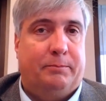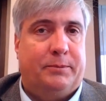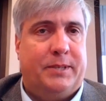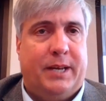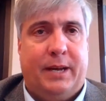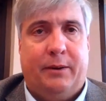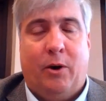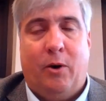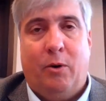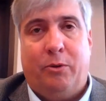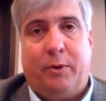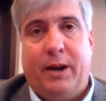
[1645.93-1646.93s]
to say
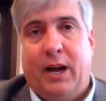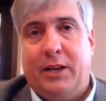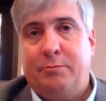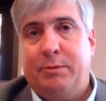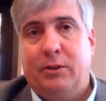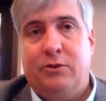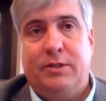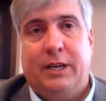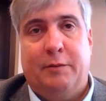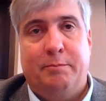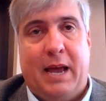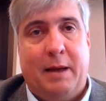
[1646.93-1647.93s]
all three hospitals,
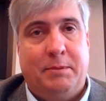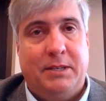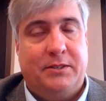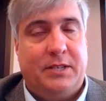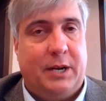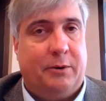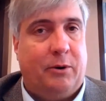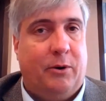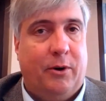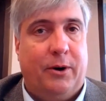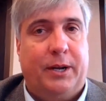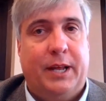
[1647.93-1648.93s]
Baptist, Sacred
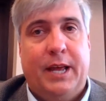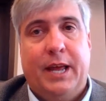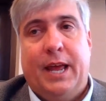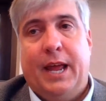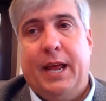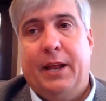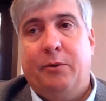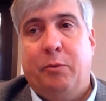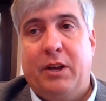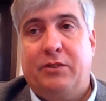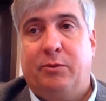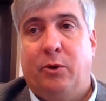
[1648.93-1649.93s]
Heart, and
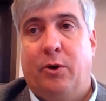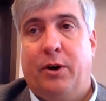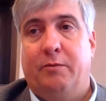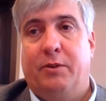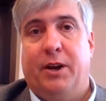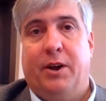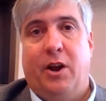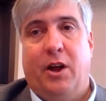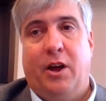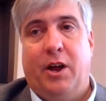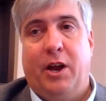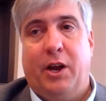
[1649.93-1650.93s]
West Florida have done an
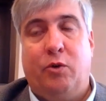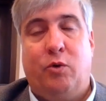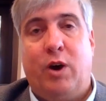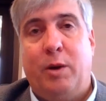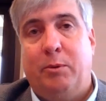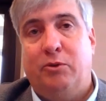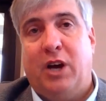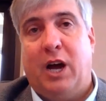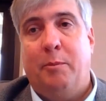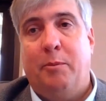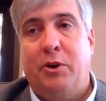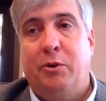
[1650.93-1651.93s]
incredible
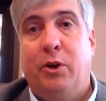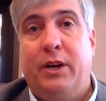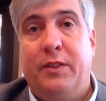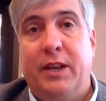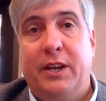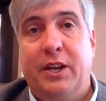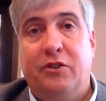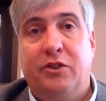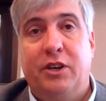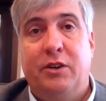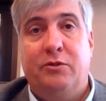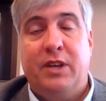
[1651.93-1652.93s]
job. When you look at the
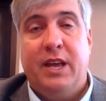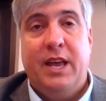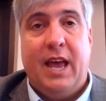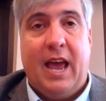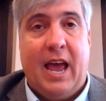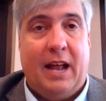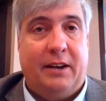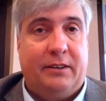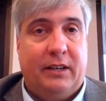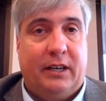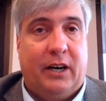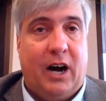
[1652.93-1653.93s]
initiatives at
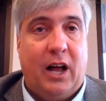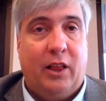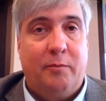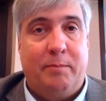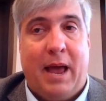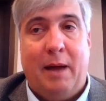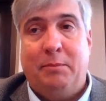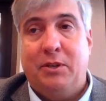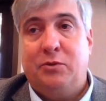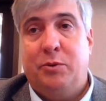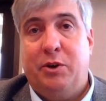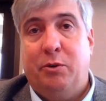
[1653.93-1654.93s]
Olive
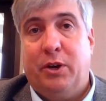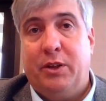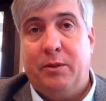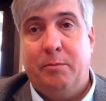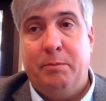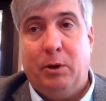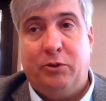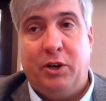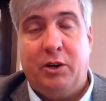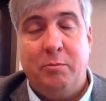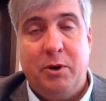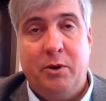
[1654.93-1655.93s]
Baptist, when you look at the
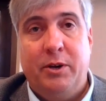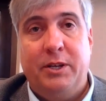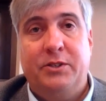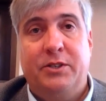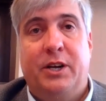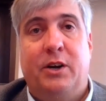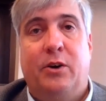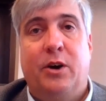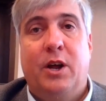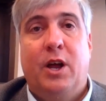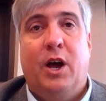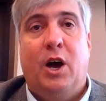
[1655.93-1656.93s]
Milton Community
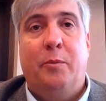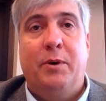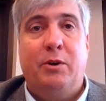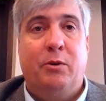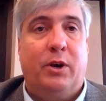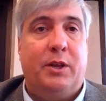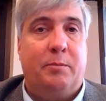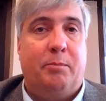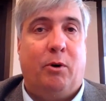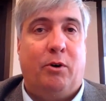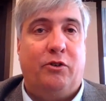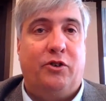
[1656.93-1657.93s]
Center, when you look at the
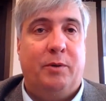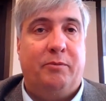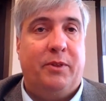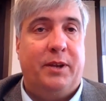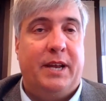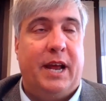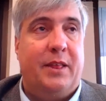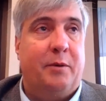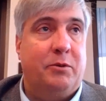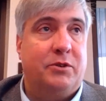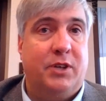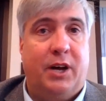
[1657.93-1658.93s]
partnership for the day
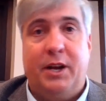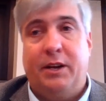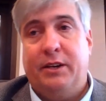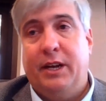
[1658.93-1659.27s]
that was done